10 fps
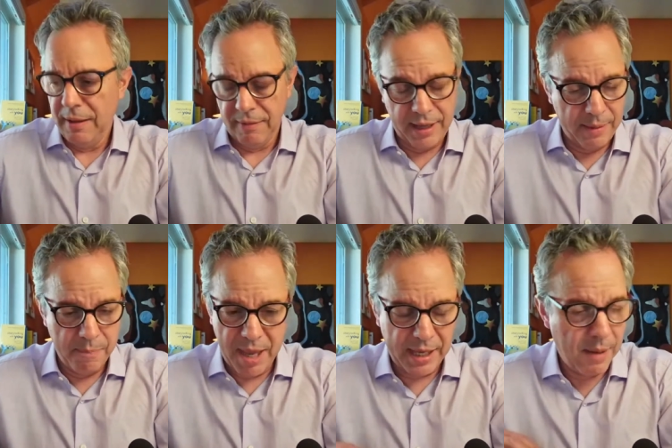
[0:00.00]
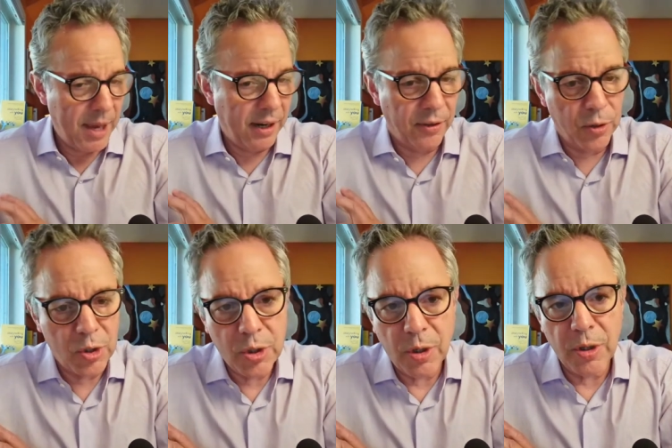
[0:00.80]
They may come out of their
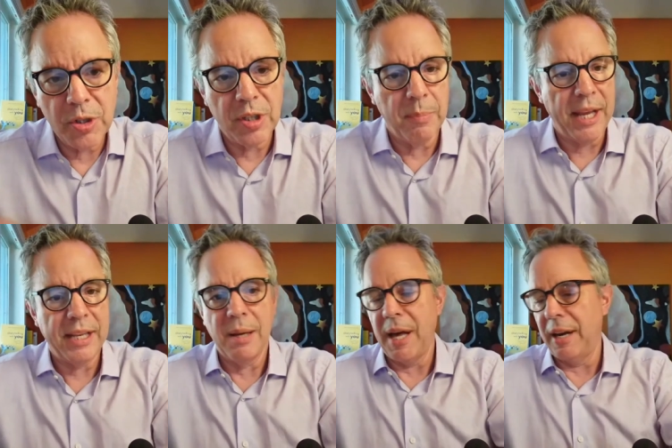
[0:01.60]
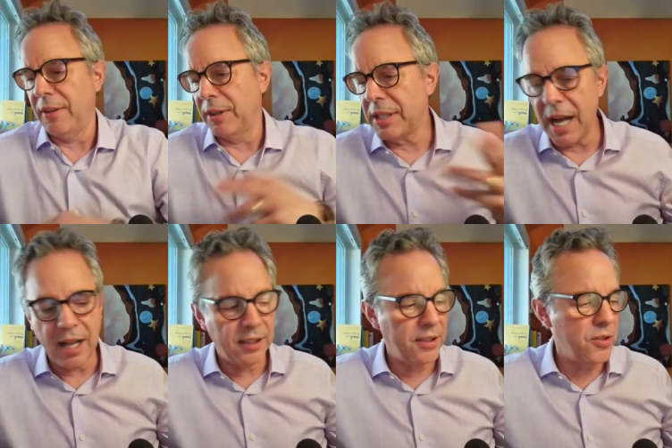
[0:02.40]
church, it may come out of their
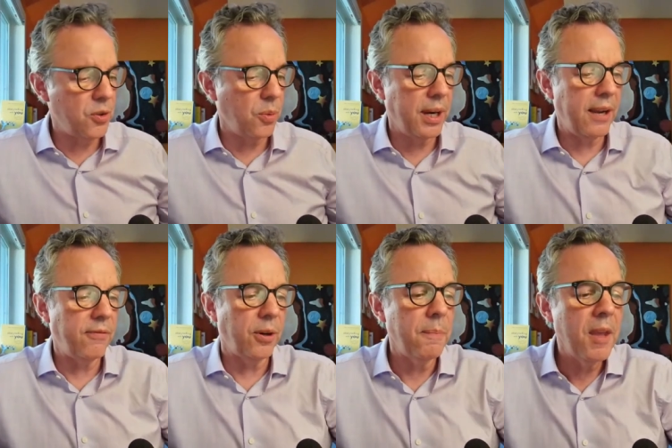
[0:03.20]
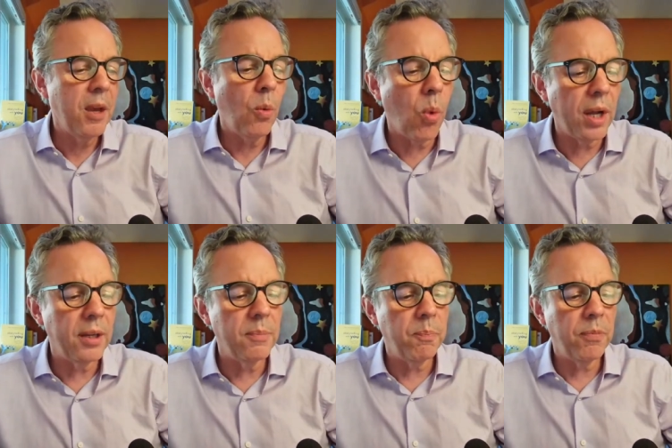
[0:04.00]
college or whatever.
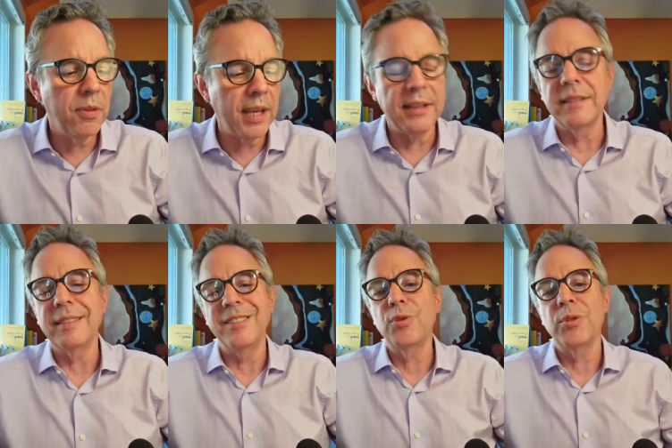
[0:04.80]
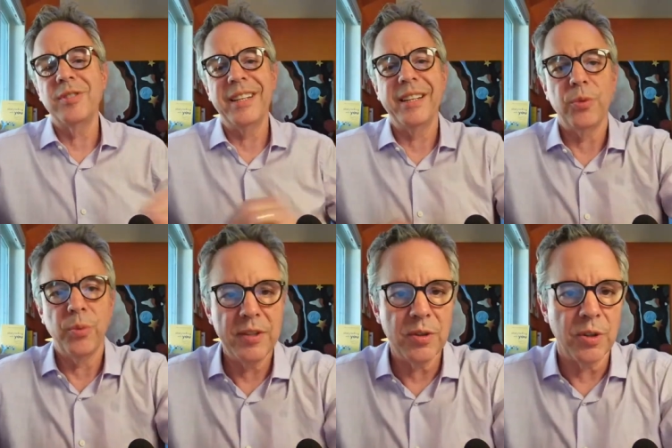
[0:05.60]
One thing that's interesting in
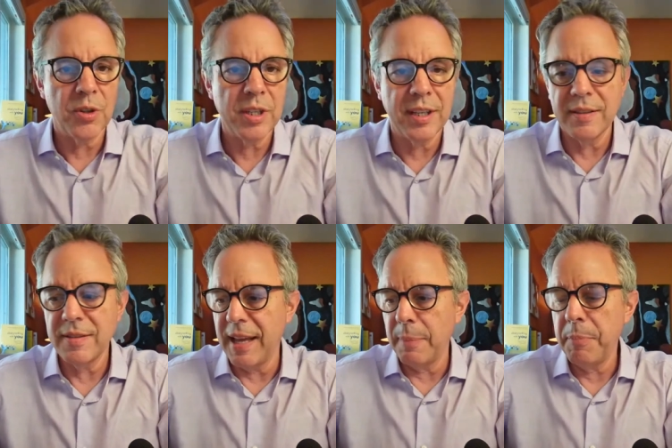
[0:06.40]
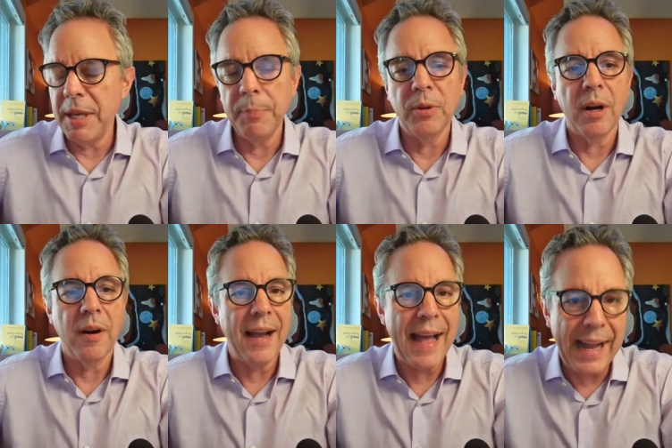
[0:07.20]
research is that people
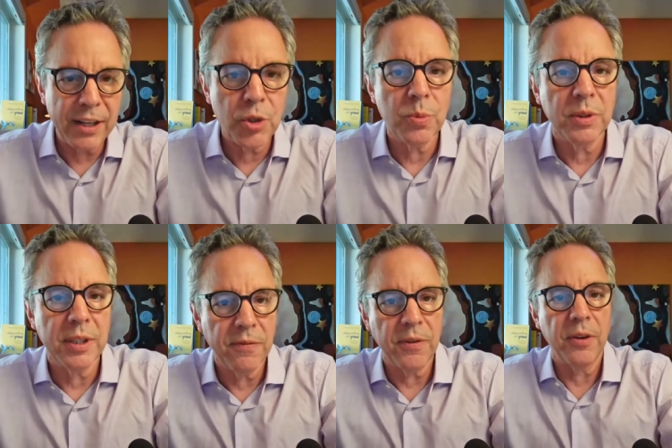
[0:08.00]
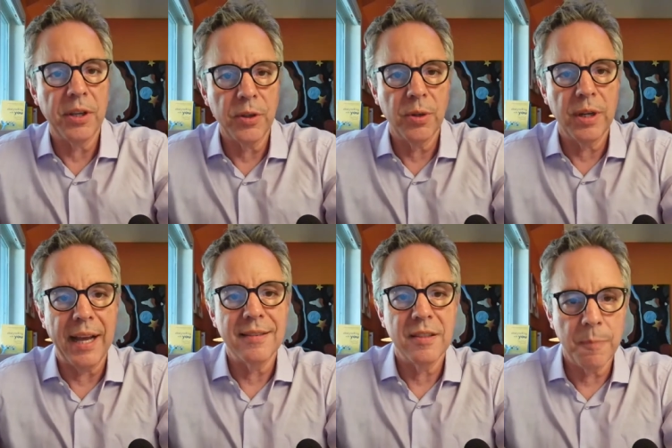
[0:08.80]
are actually very good
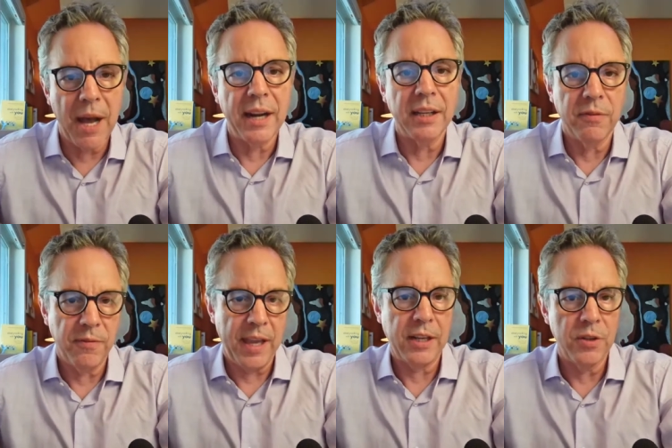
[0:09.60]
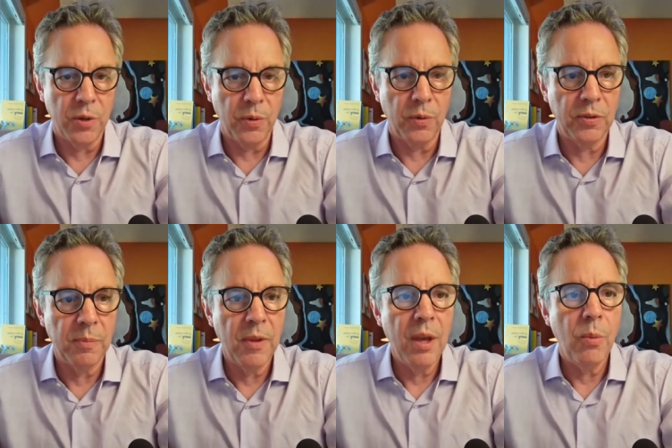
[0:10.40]
at spotting fake news.
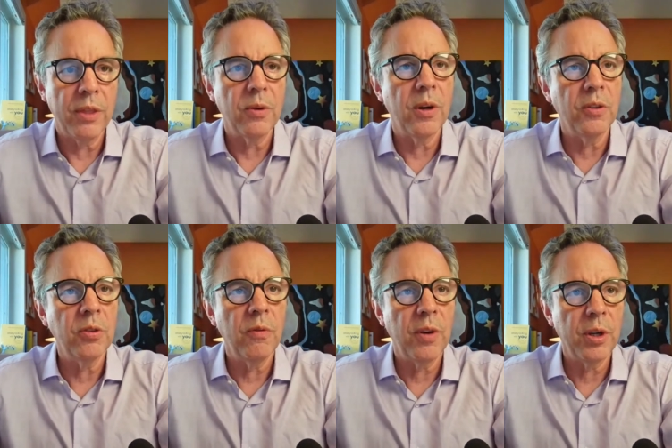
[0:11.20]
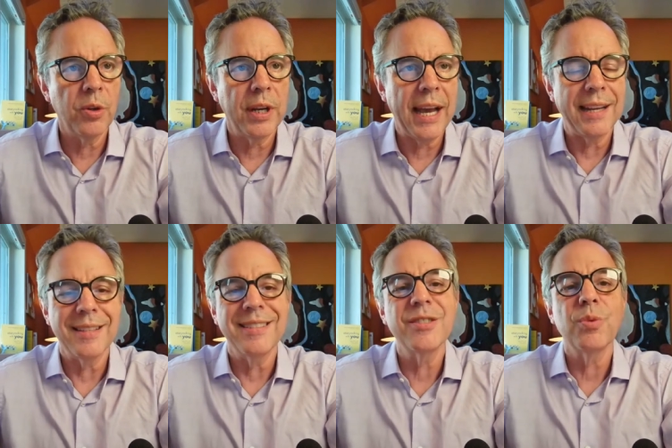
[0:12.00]
What they're also very good at
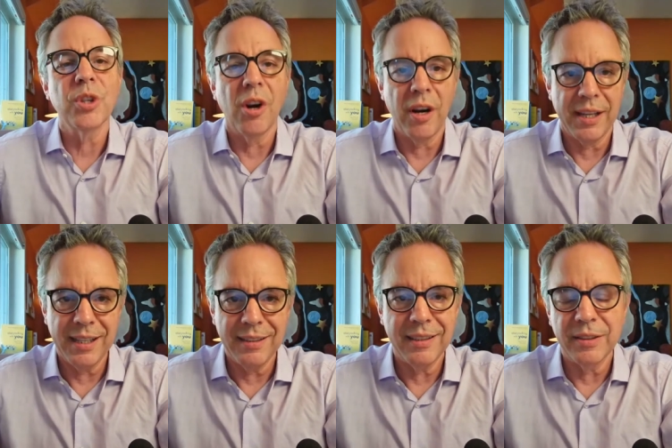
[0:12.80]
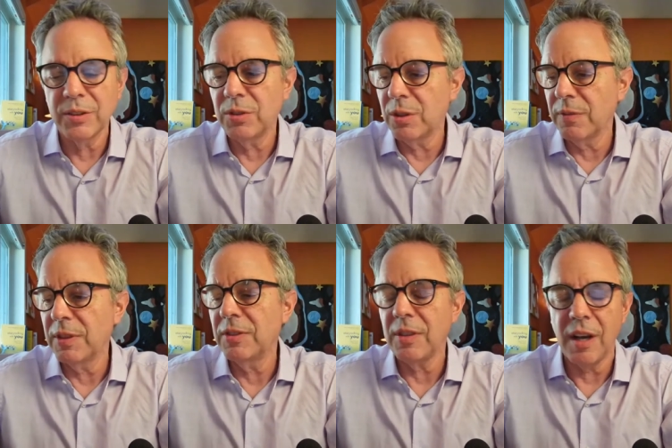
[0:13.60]
is disregarding it in the
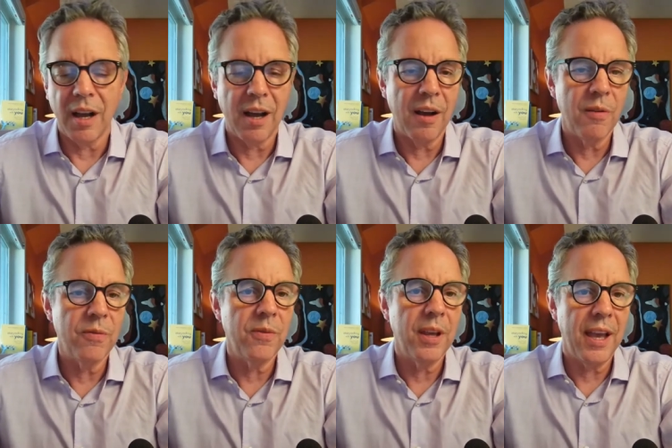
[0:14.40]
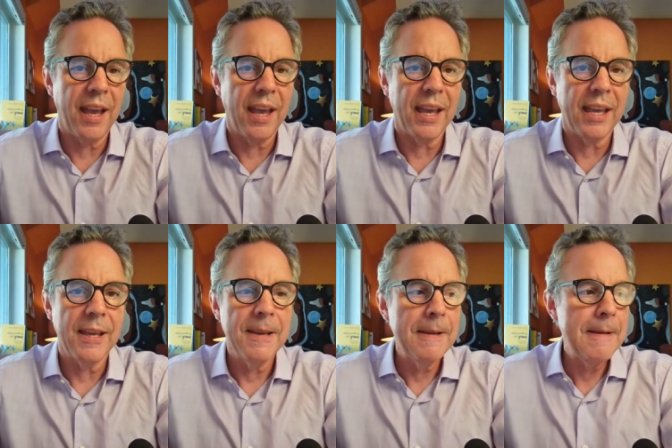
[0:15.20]
service of a